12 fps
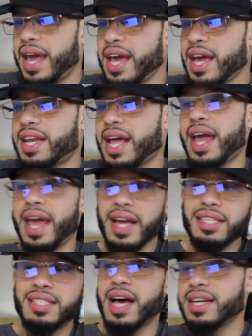and
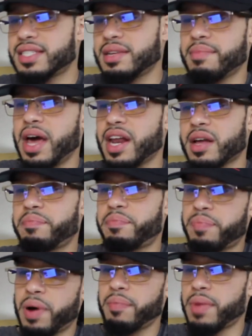
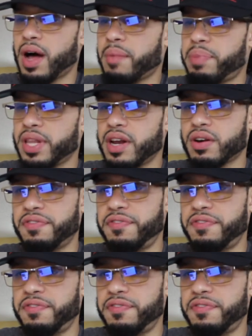anti-Semitic political